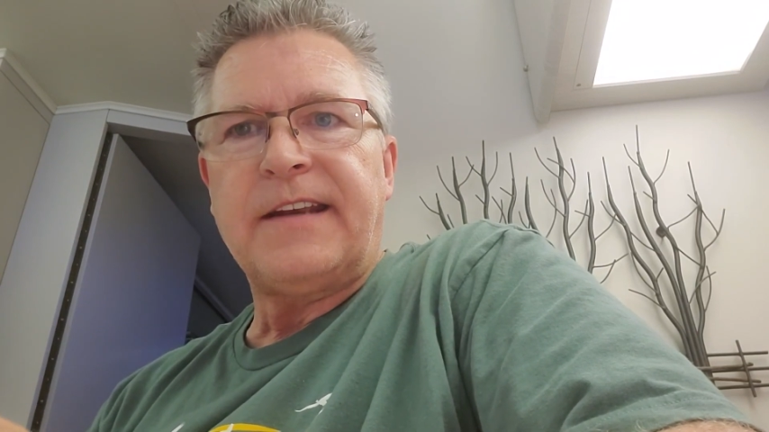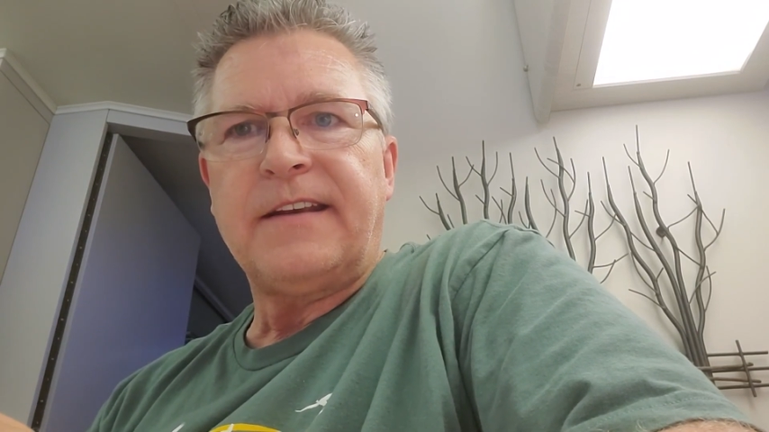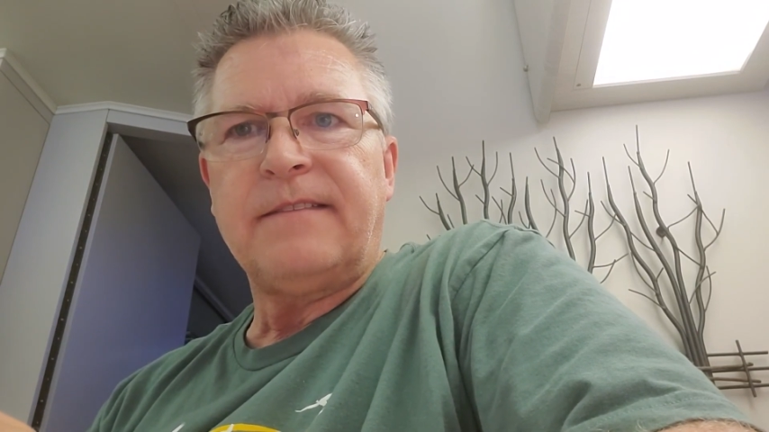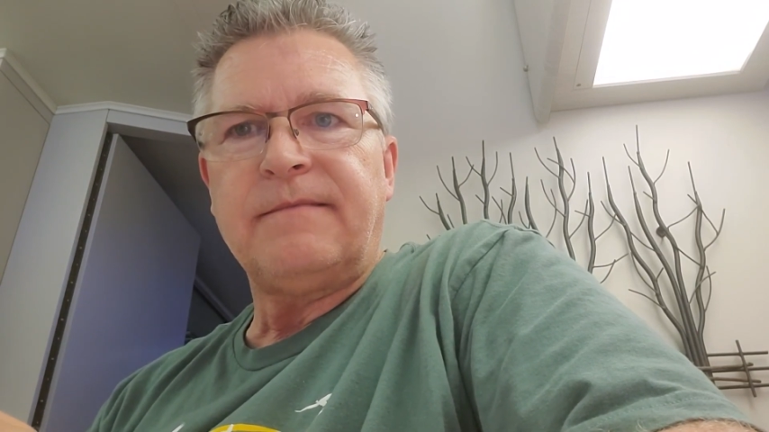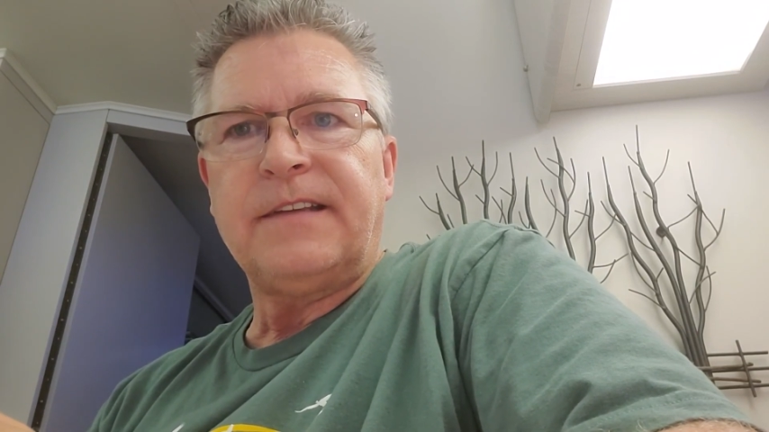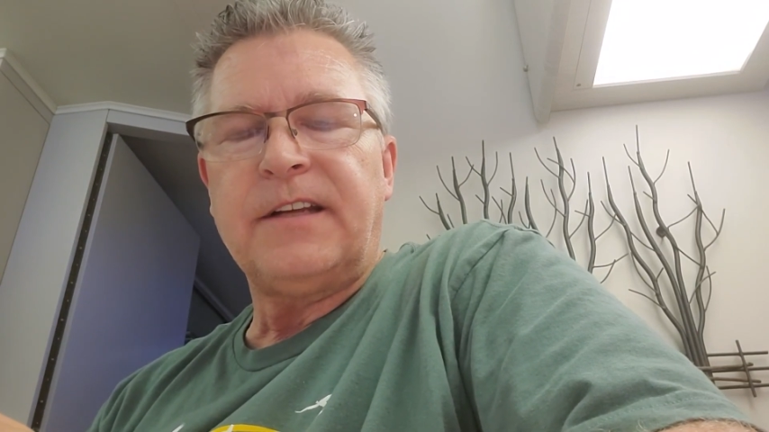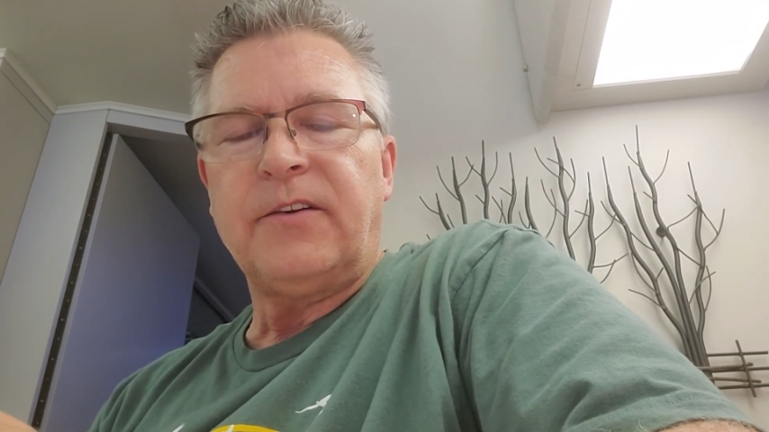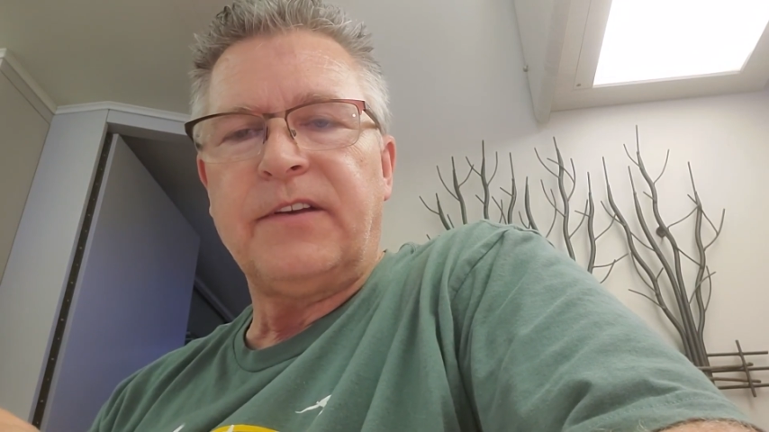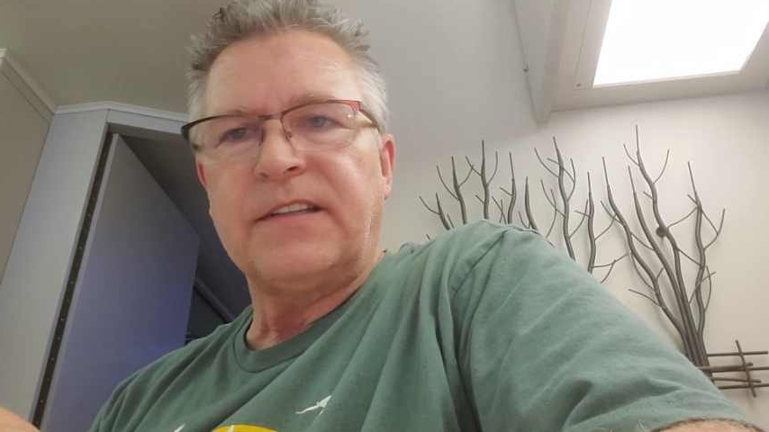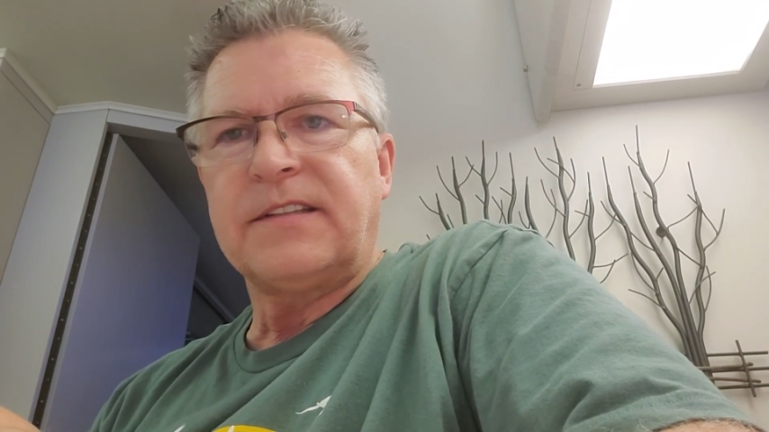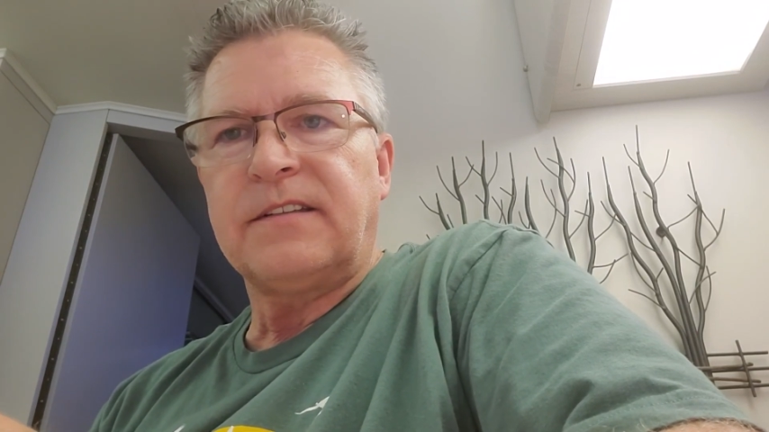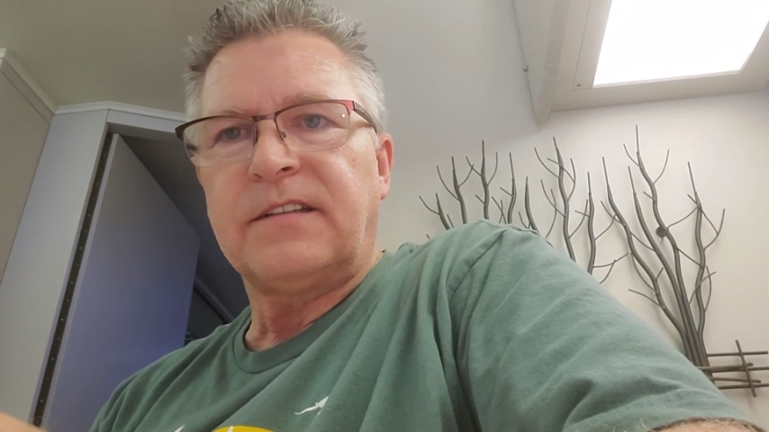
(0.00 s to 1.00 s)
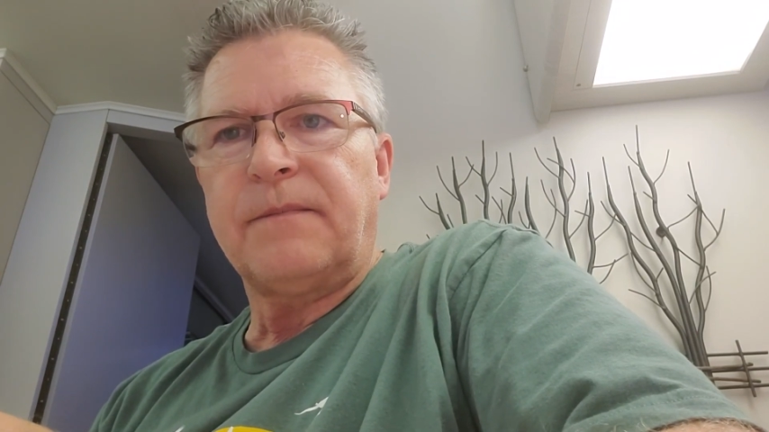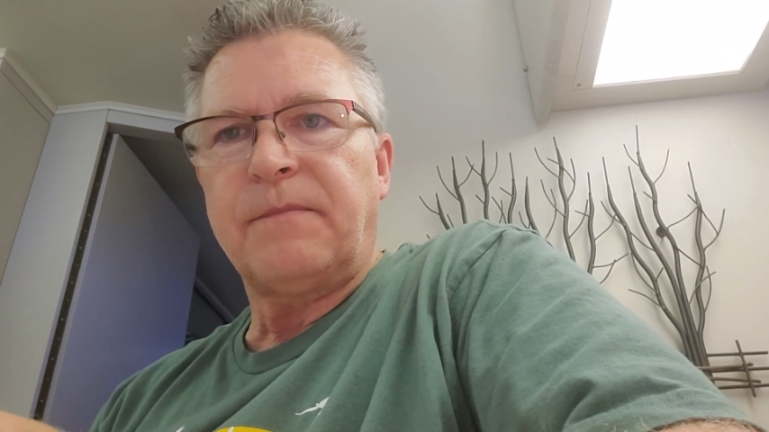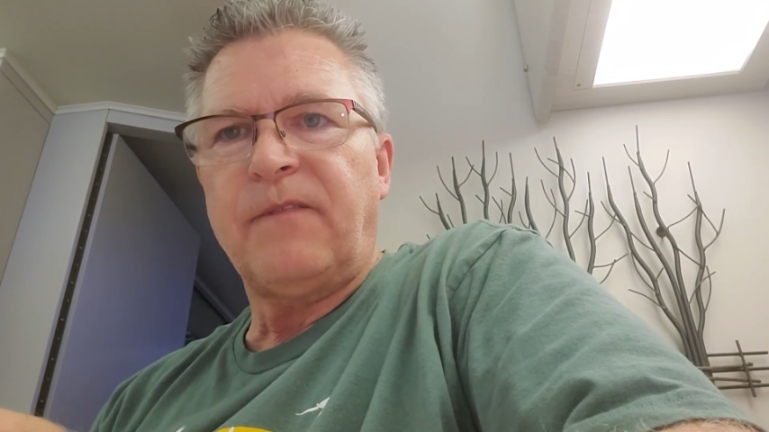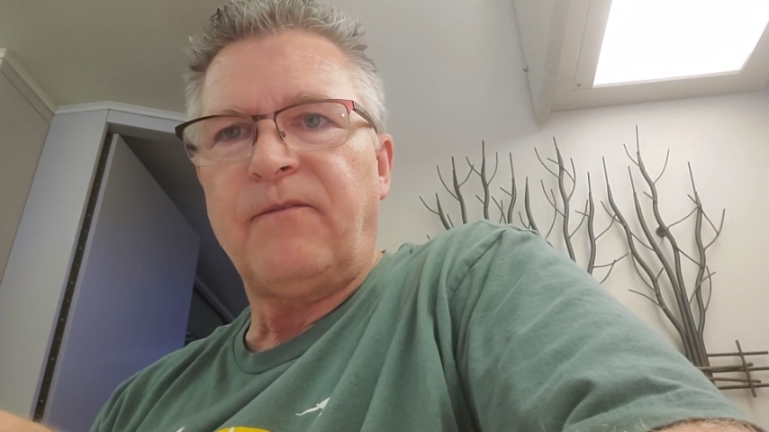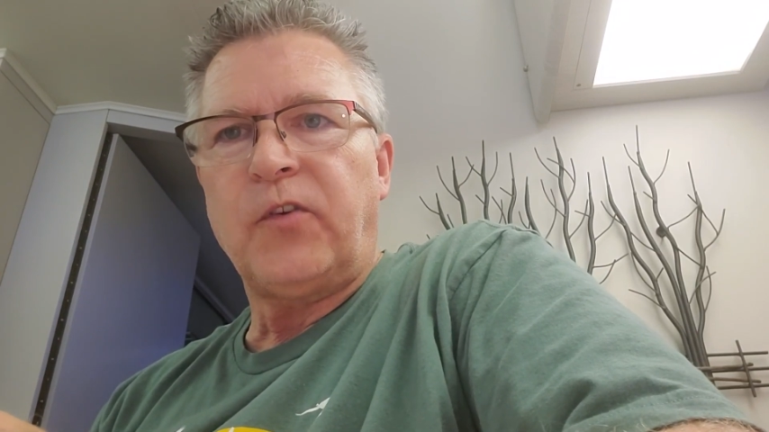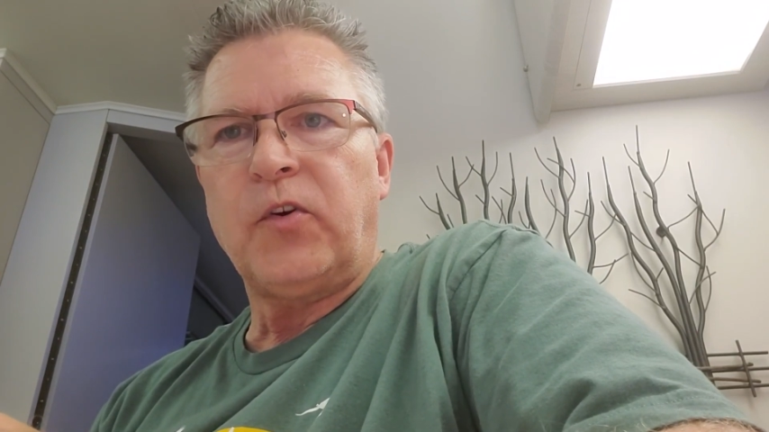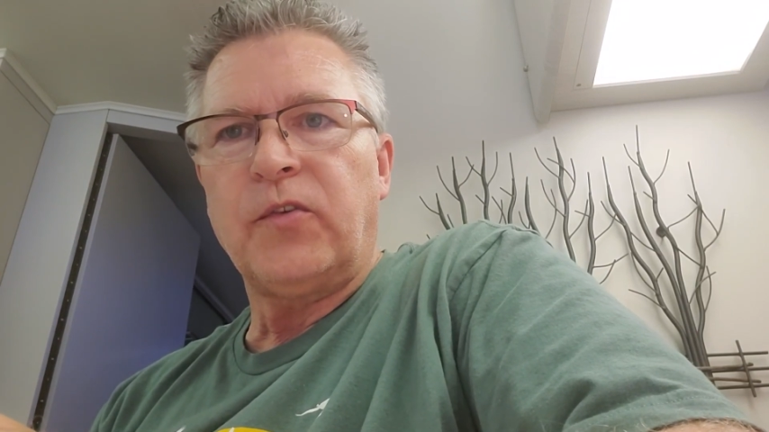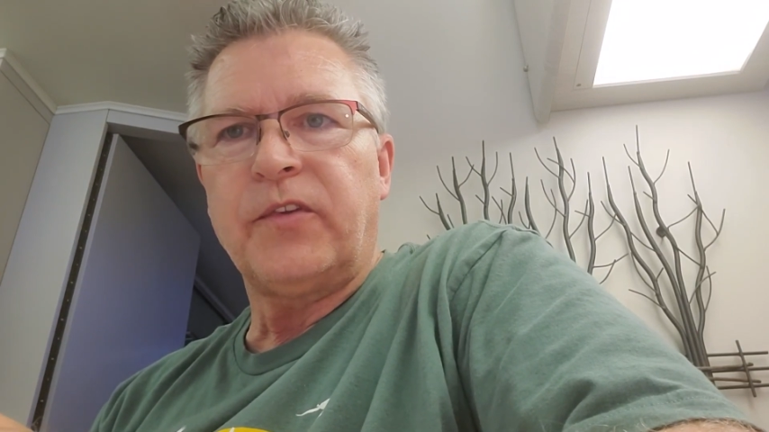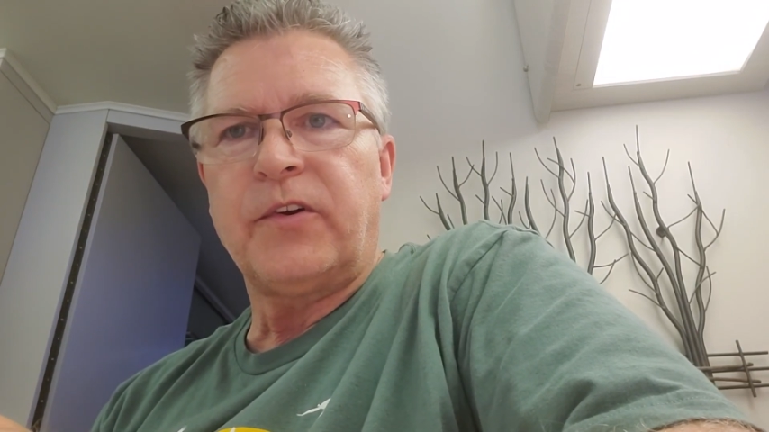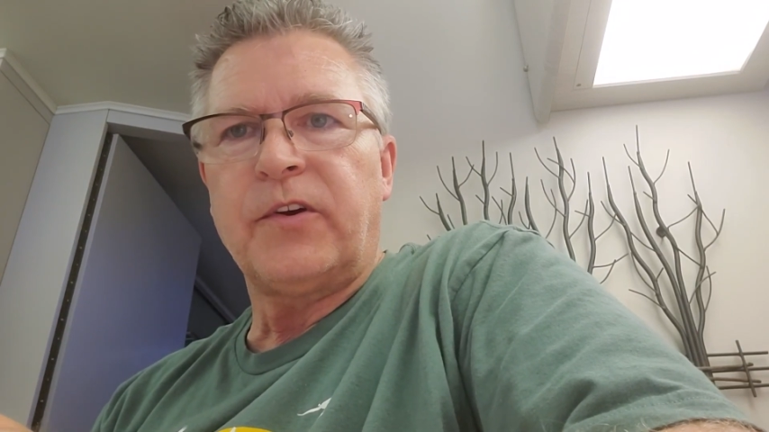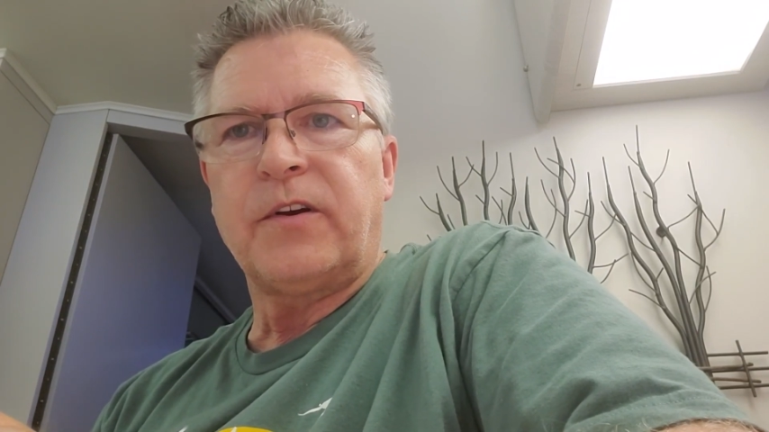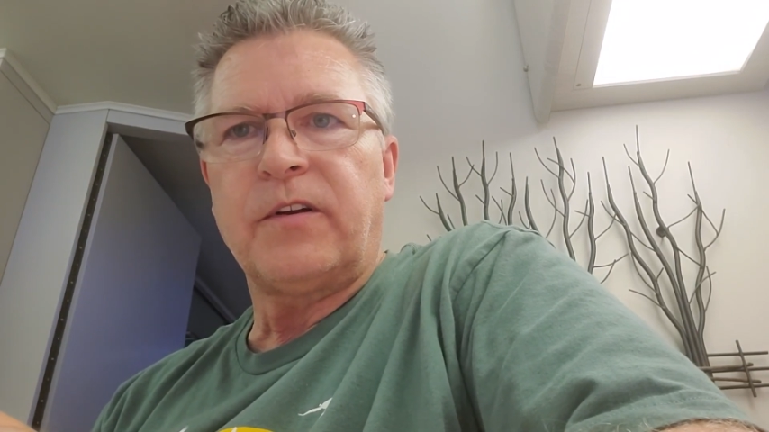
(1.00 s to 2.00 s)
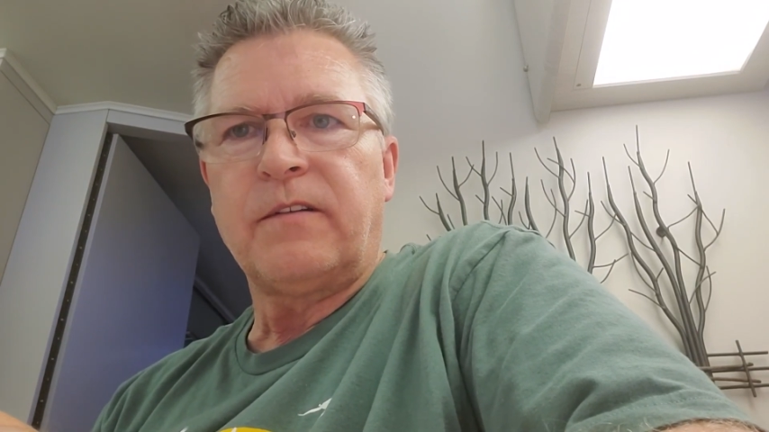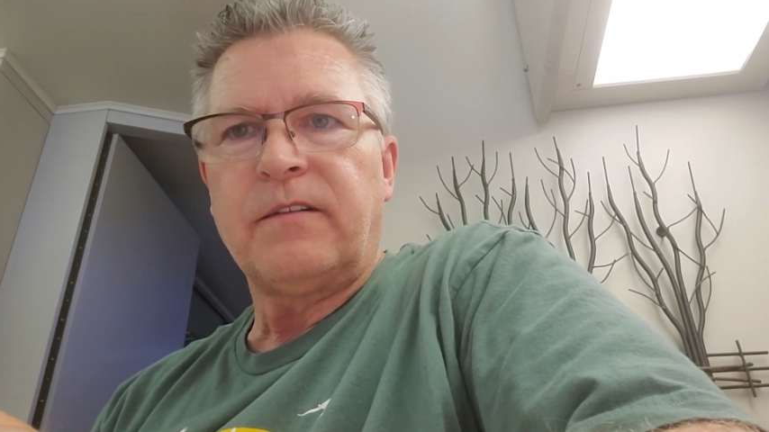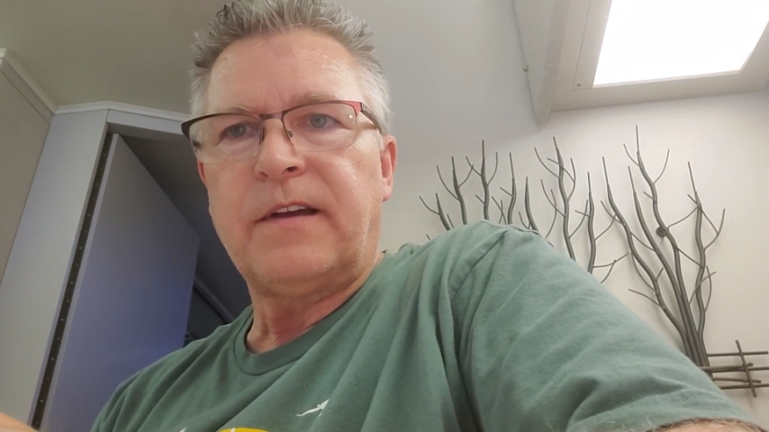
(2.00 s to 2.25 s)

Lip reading: and it isn't something further.